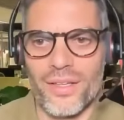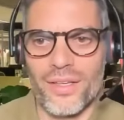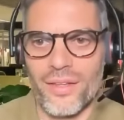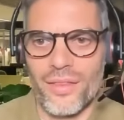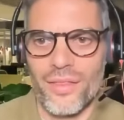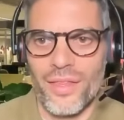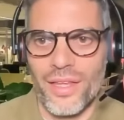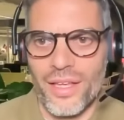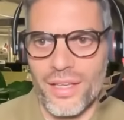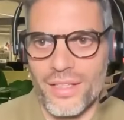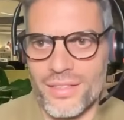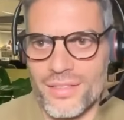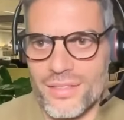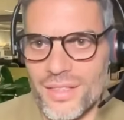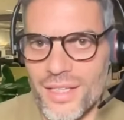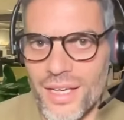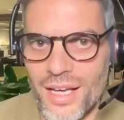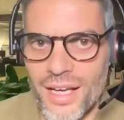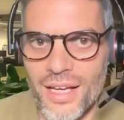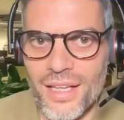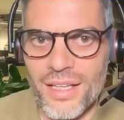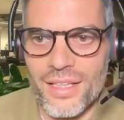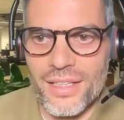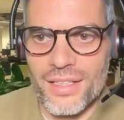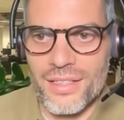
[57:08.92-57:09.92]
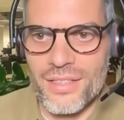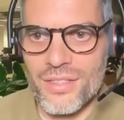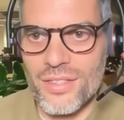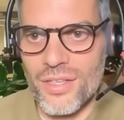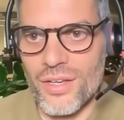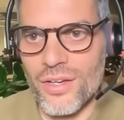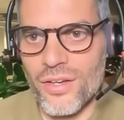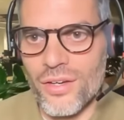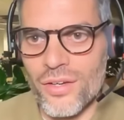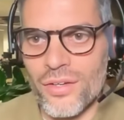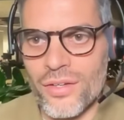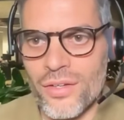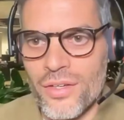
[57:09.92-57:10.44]
Thanks, Carly.
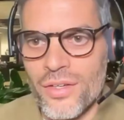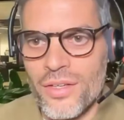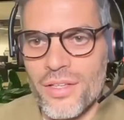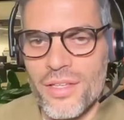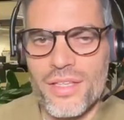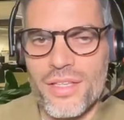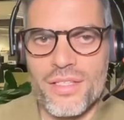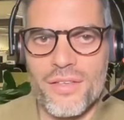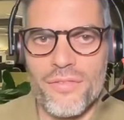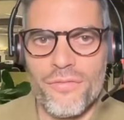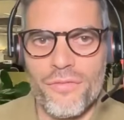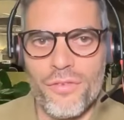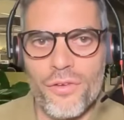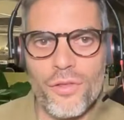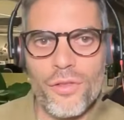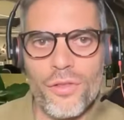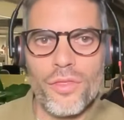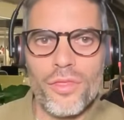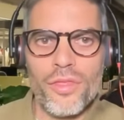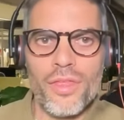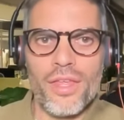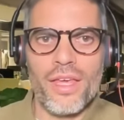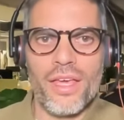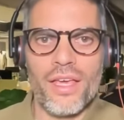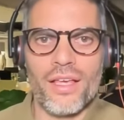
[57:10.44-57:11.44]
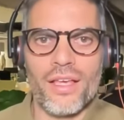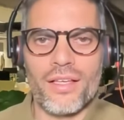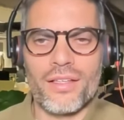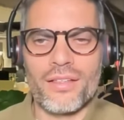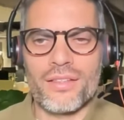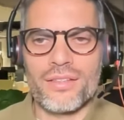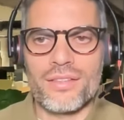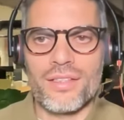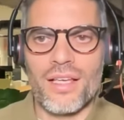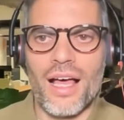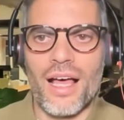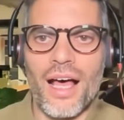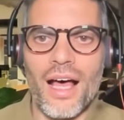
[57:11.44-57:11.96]
So there's a few
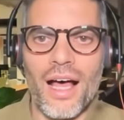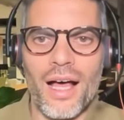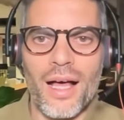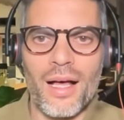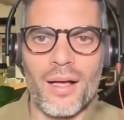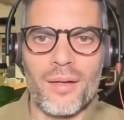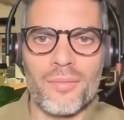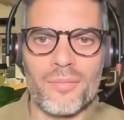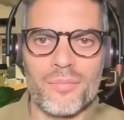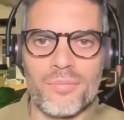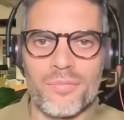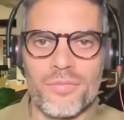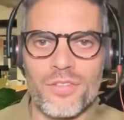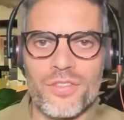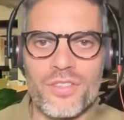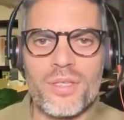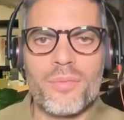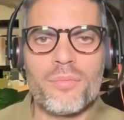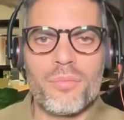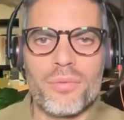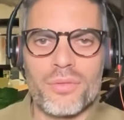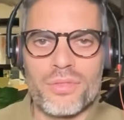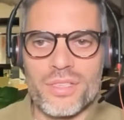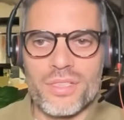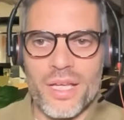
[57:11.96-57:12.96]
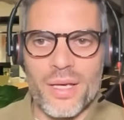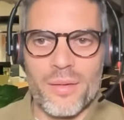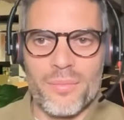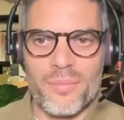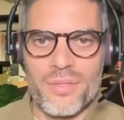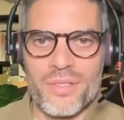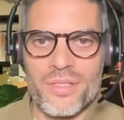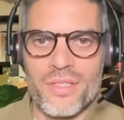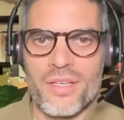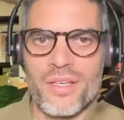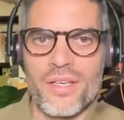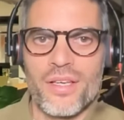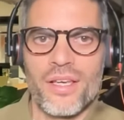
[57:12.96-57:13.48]
things, few simple
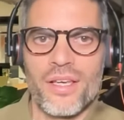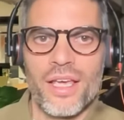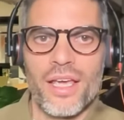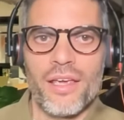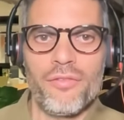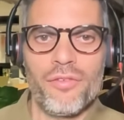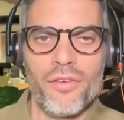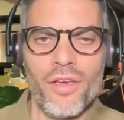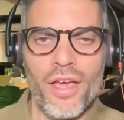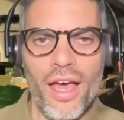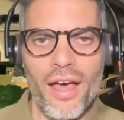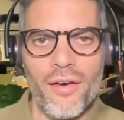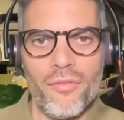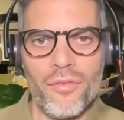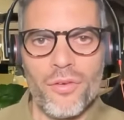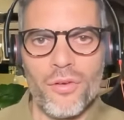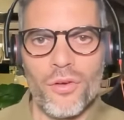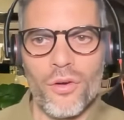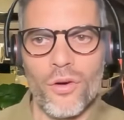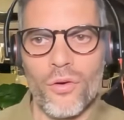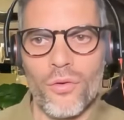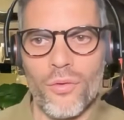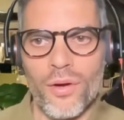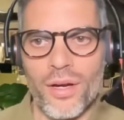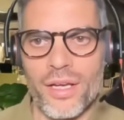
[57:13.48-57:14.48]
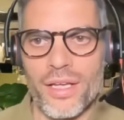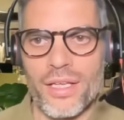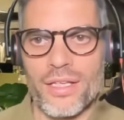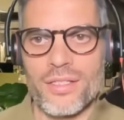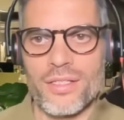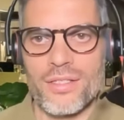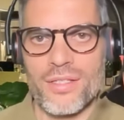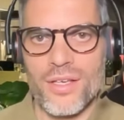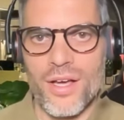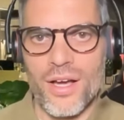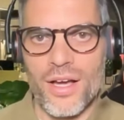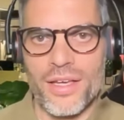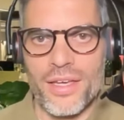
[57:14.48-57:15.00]
steps. If you haven't already
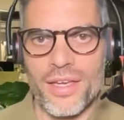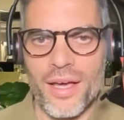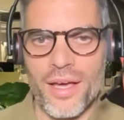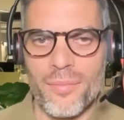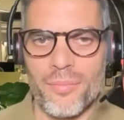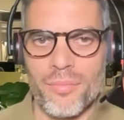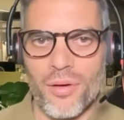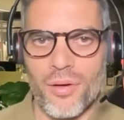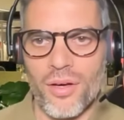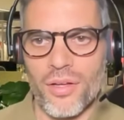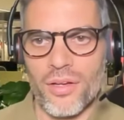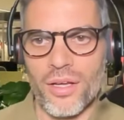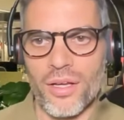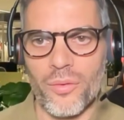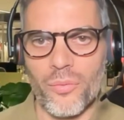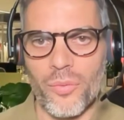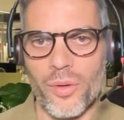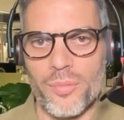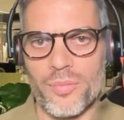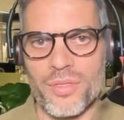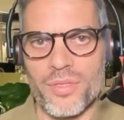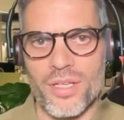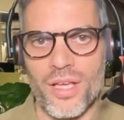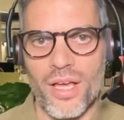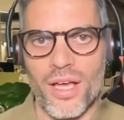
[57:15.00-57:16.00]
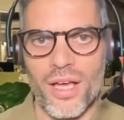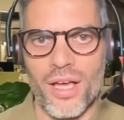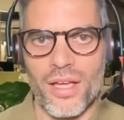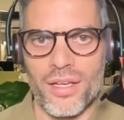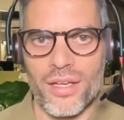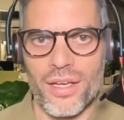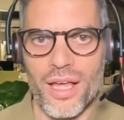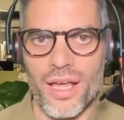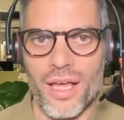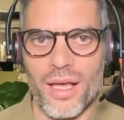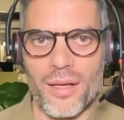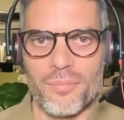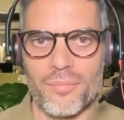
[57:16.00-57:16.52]
signed up on our website,
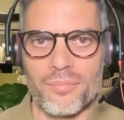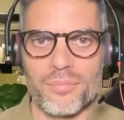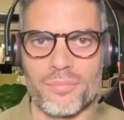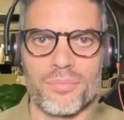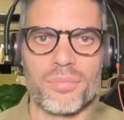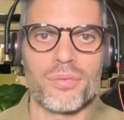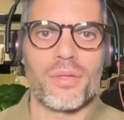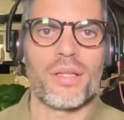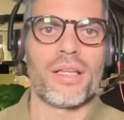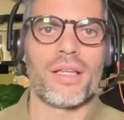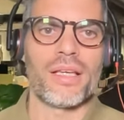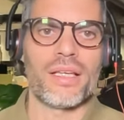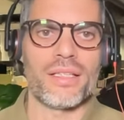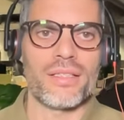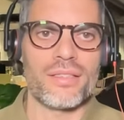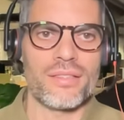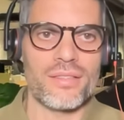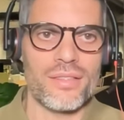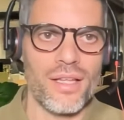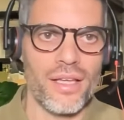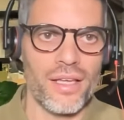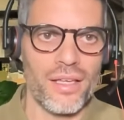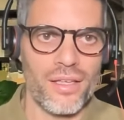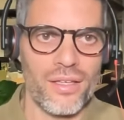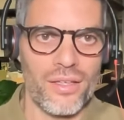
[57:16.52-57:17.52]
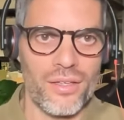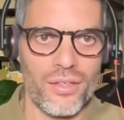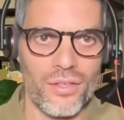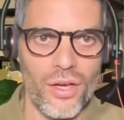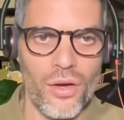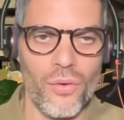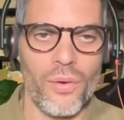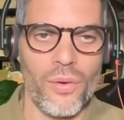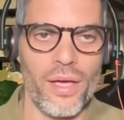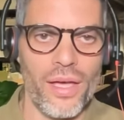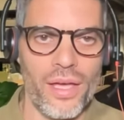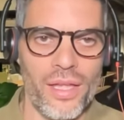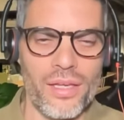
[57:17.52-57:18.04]
please go
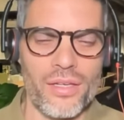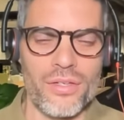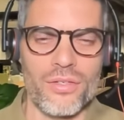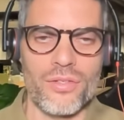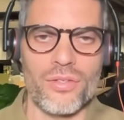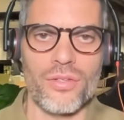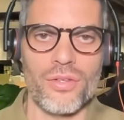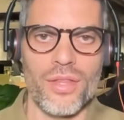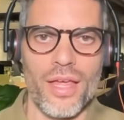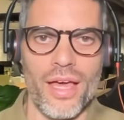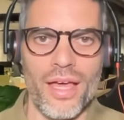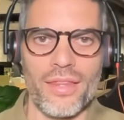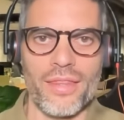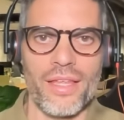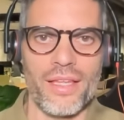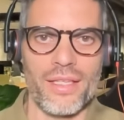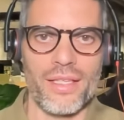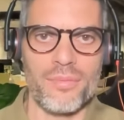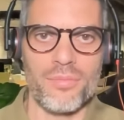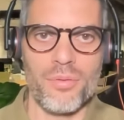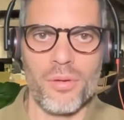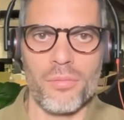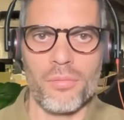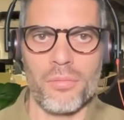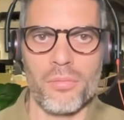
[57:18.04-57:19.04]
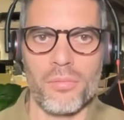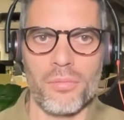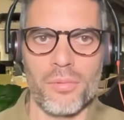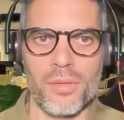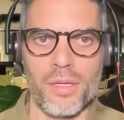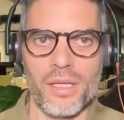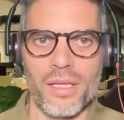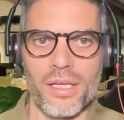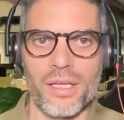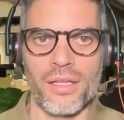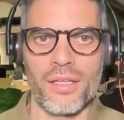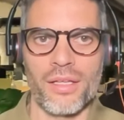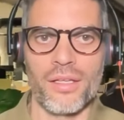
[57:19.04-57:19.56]
ahead and do that. That's
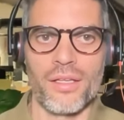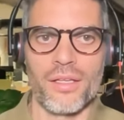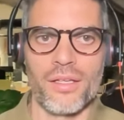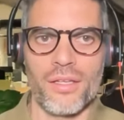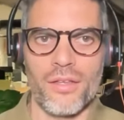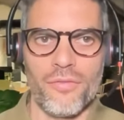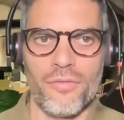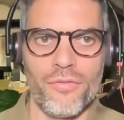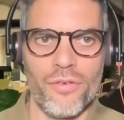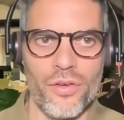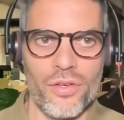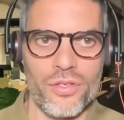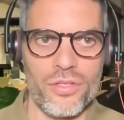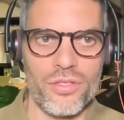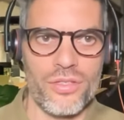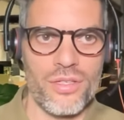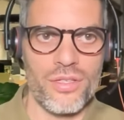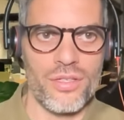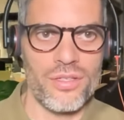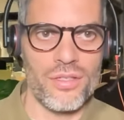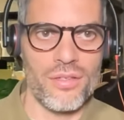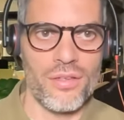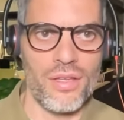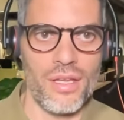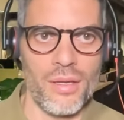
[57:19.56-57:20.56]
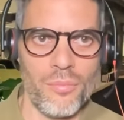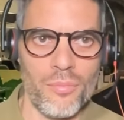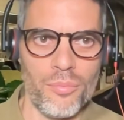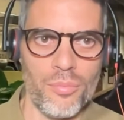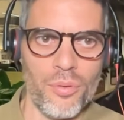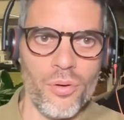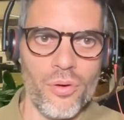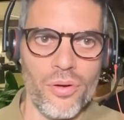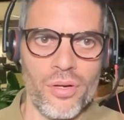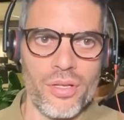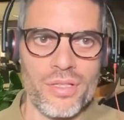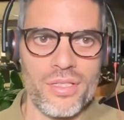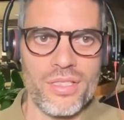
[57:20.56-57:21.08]
probably the first
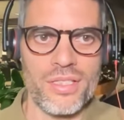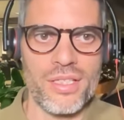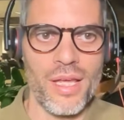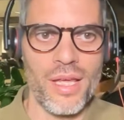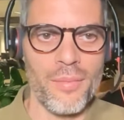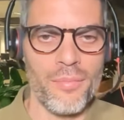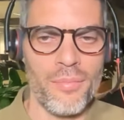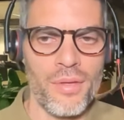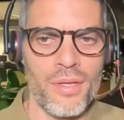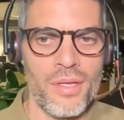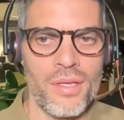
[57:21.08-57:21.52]
important step.